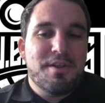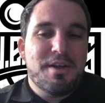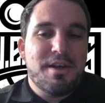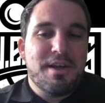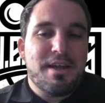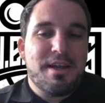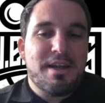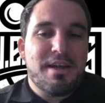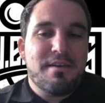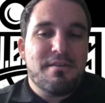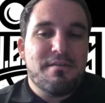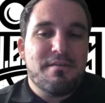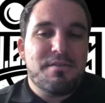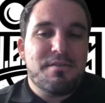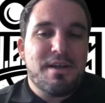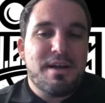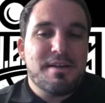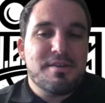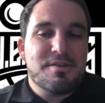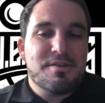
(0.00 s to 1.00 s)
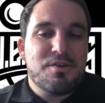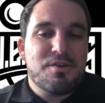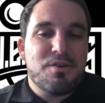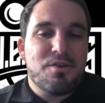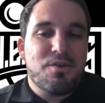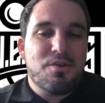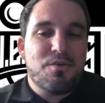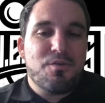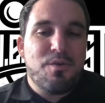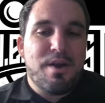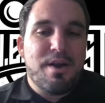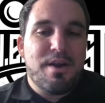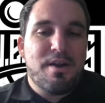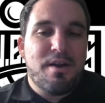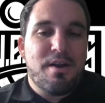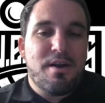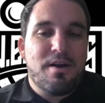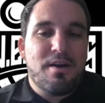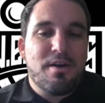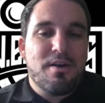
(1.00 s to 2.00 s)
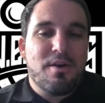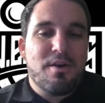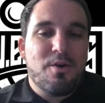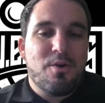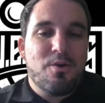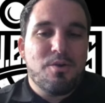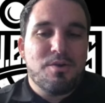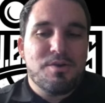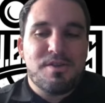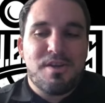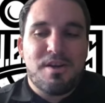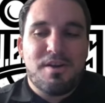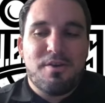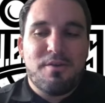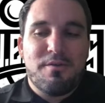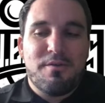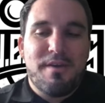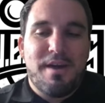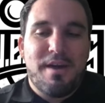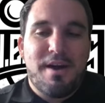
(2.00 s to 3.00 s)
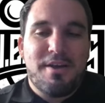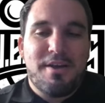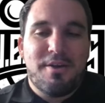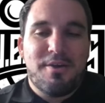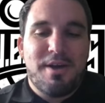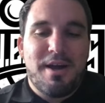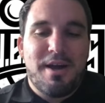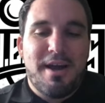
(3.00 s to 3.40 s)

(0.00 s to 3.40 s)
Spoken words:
like kind of flies under the radar or is undervalued.